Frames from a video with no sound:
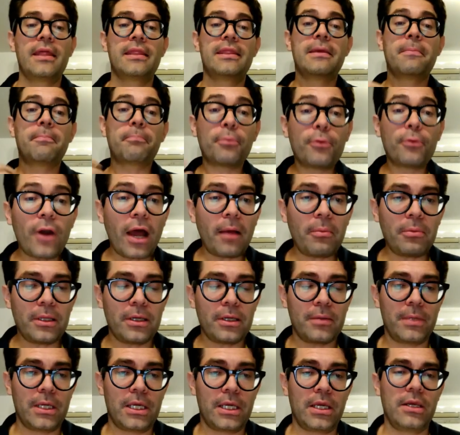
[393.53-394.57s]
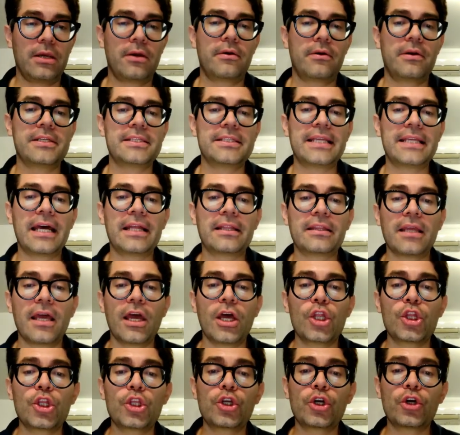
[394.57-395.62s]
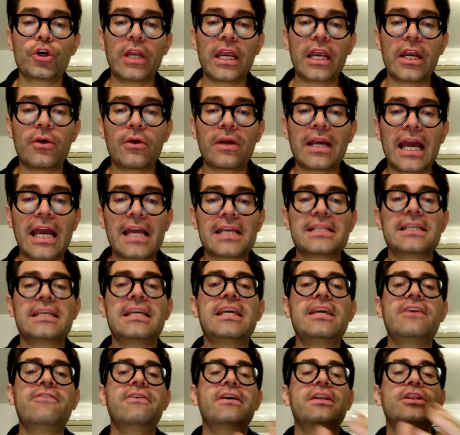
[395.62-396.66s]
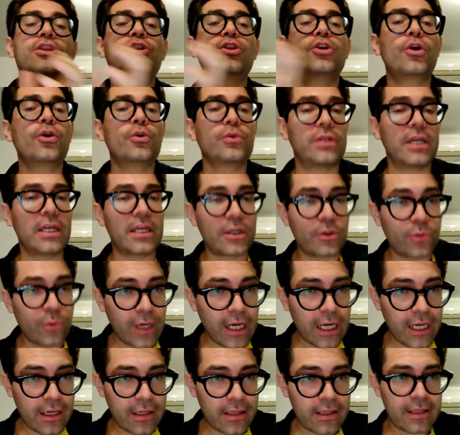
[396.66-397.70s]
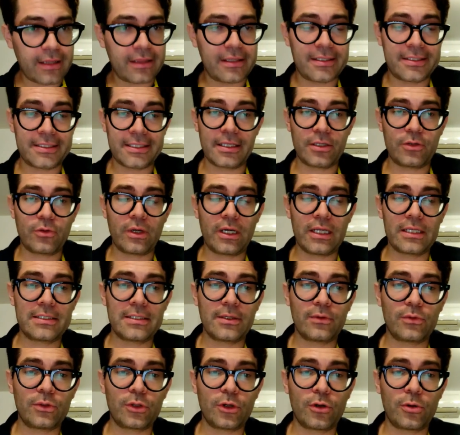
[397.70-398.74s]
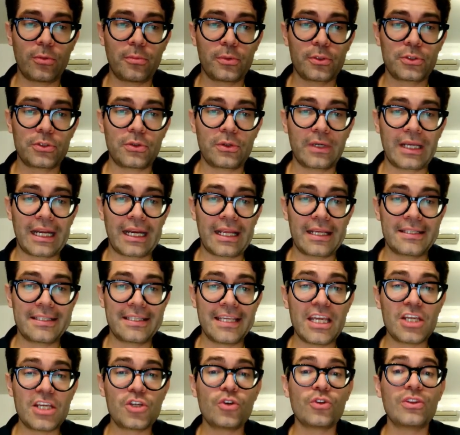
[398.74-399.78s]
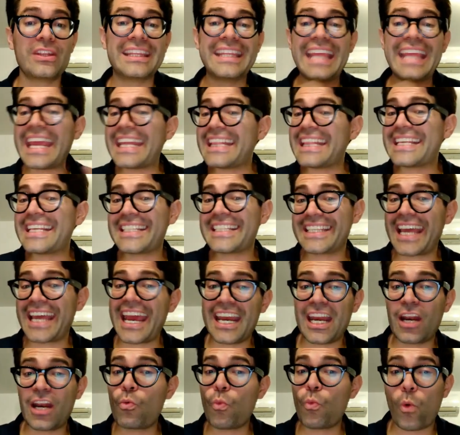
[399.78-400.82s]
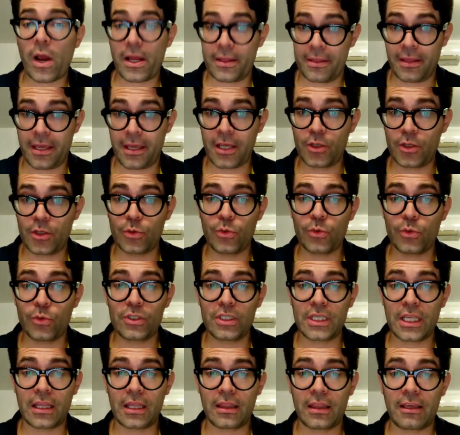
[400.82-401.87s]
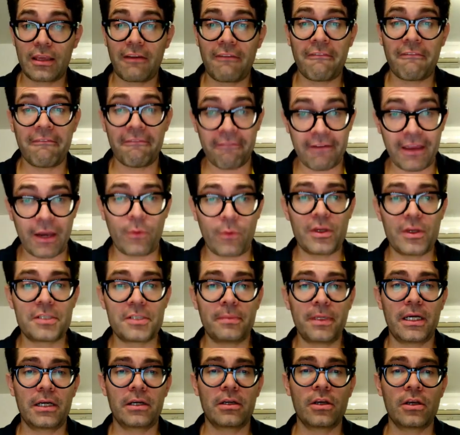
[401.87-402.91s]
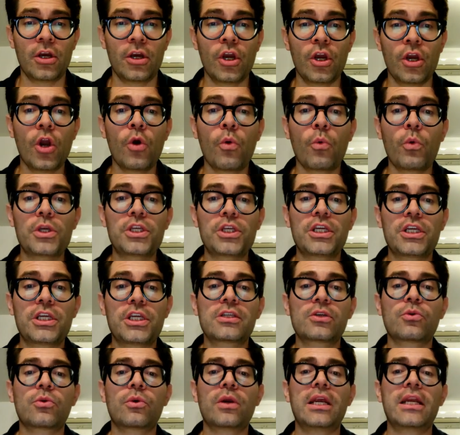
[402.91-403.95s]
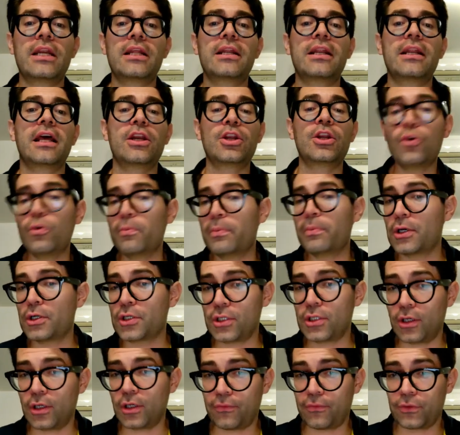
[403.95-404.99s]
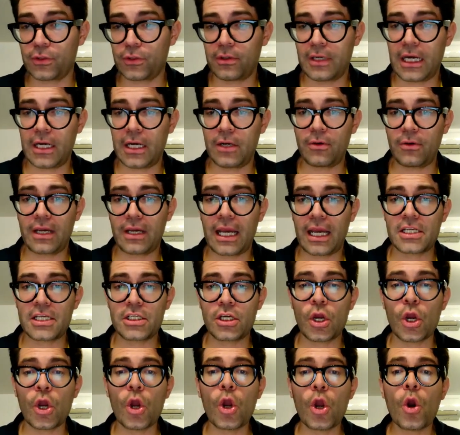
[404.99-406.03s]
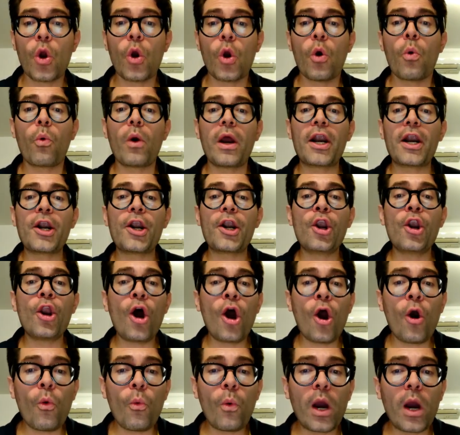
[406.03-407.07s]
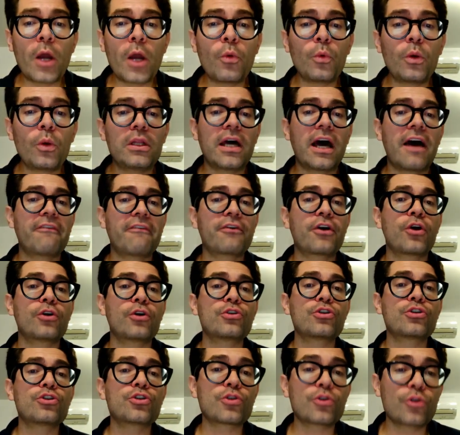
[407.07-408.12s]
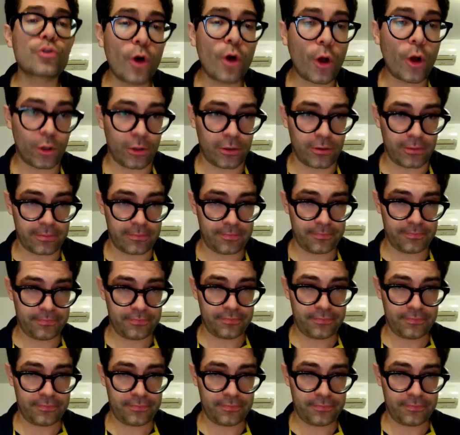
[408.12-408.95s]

The problem here is that Tornado Cash, even though they created a decentralized autonomous organization, they decided one day to do something very smart, which is creating a new version of Tornado Cash where no one will have control.